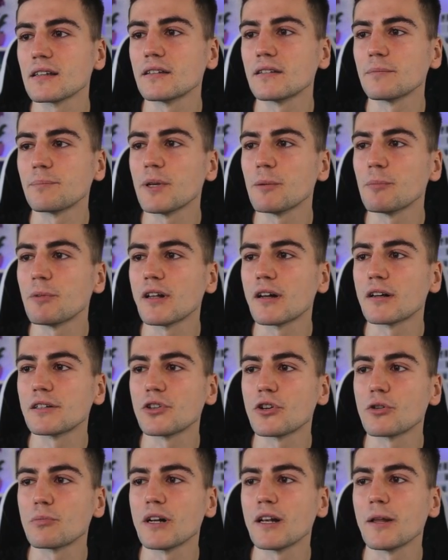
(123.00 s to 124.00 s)
people are
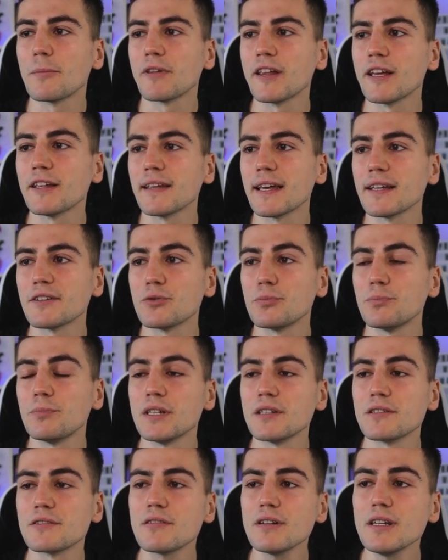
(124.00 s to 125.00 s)
normally playing knight to
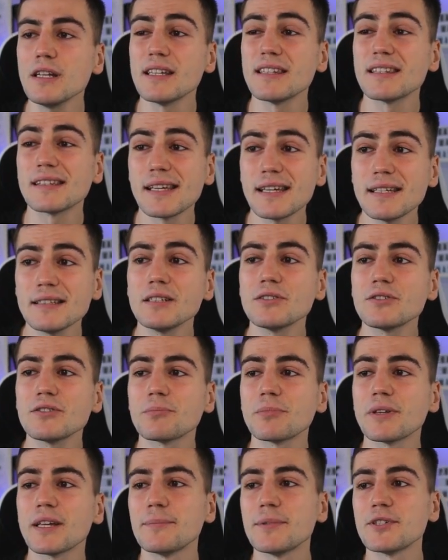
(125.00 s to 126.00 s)
b3, intending
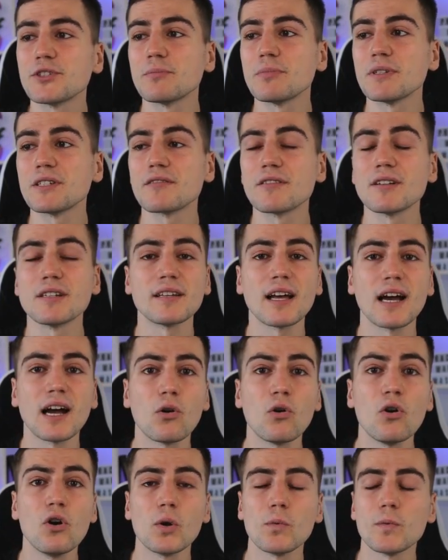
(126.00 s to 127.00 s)
to play bishop b3
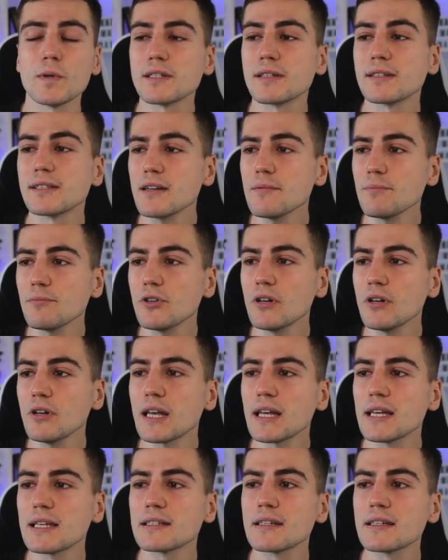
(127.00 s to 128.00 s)
now with the tempo,
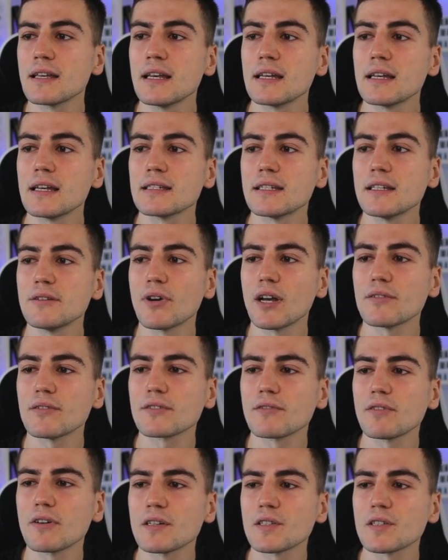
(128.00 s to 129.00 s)
as c5
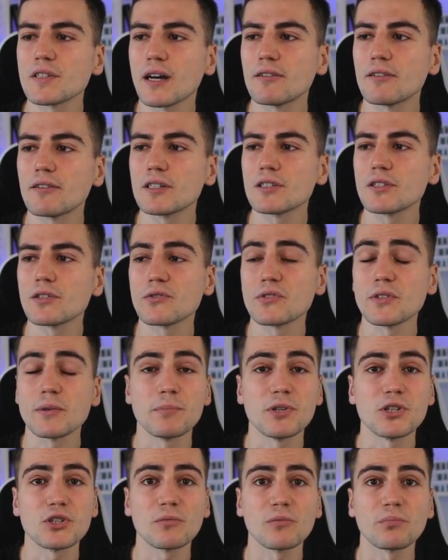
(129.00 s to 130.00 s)
square is covered, so the
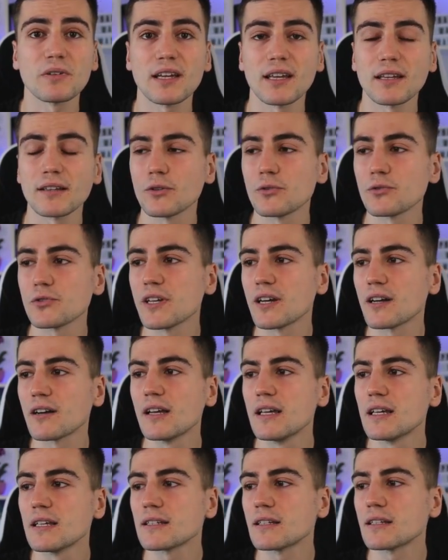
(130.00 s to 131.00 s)
bishop can go there.
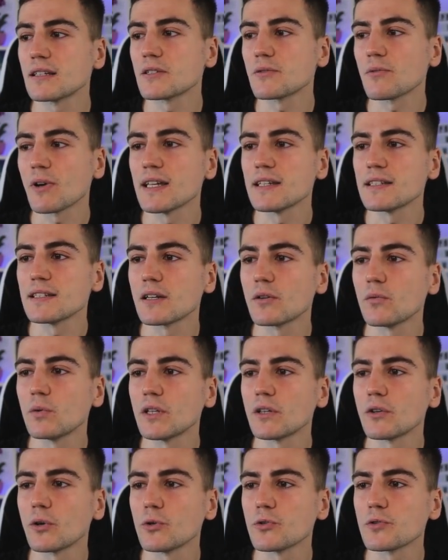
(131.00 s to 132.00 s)
That is why the
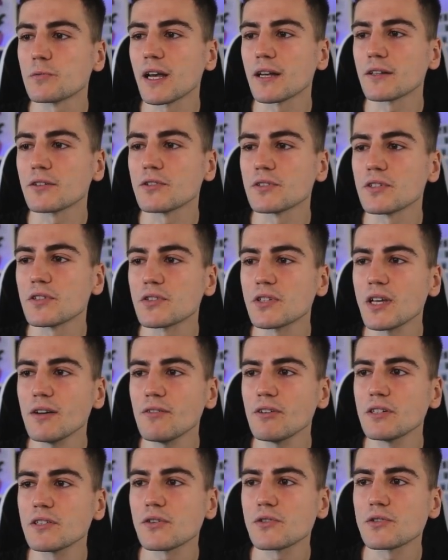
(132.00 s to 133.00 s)
queen goes back to
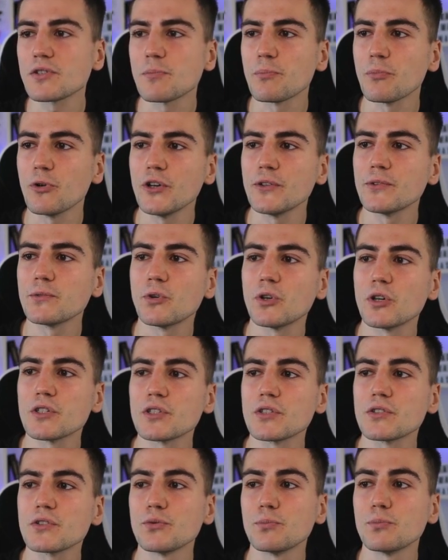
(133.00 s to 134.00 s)
c7, so the point
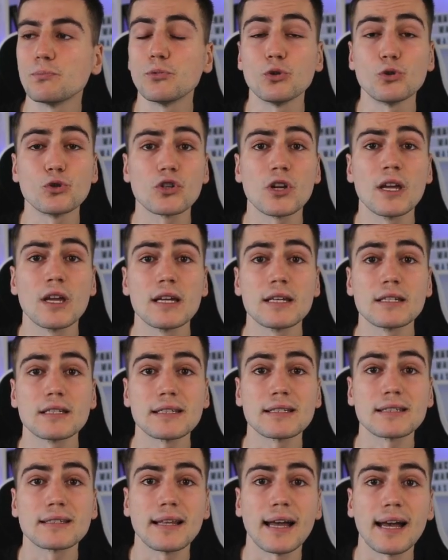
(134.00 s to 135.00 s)
was to push
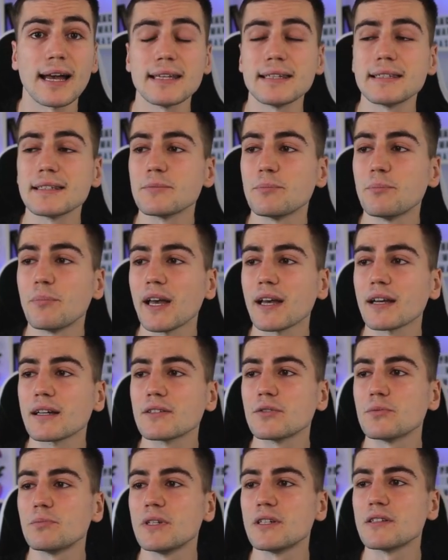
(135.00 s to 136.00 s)
this knight
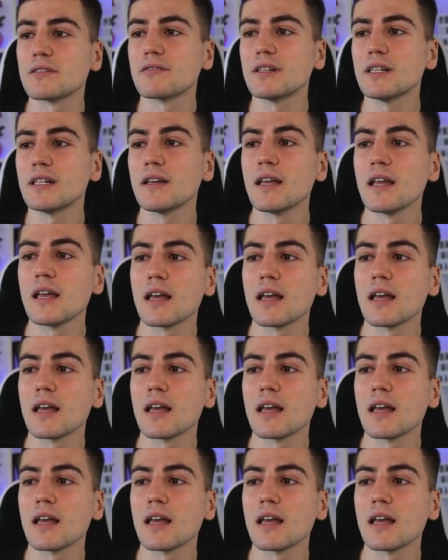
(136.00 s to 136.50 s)
back to b3,